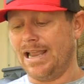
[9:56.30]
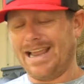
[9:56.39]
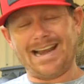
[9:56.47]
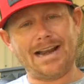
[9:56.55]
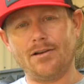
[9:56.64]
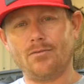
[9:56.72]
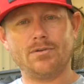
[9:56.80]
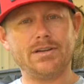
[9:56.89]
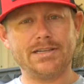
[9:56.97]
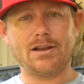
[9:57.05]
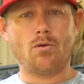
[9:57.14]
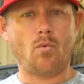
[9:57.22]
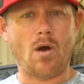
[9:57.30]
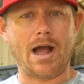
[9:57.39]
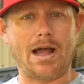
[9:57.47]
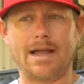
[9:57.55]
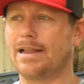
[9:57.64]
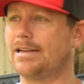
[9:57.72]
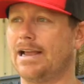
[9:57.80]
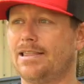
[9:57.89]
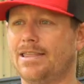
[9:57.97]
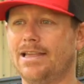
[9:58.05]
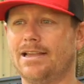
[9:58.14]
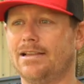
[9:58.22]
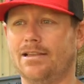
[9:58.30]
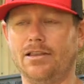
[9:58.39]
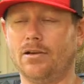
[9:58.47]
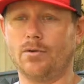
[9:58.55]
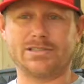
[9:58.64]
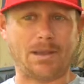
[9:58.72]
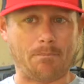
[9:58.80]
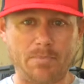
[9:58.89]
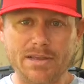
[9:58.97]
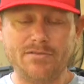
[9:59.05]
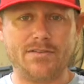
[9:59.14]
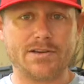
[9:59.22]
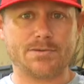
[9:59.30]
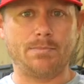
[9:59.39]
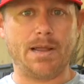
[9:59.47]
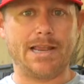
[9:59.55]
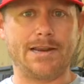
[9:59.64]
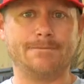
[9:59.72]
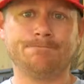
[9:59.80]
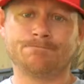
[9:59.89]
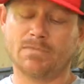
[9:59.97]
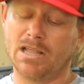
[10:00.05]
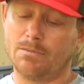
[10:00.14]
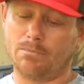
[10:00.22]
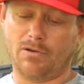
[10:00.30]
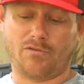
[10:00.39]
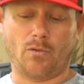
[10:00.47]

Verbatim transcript: And I don't really know why. I, I think, you know, it's a big fish bait, but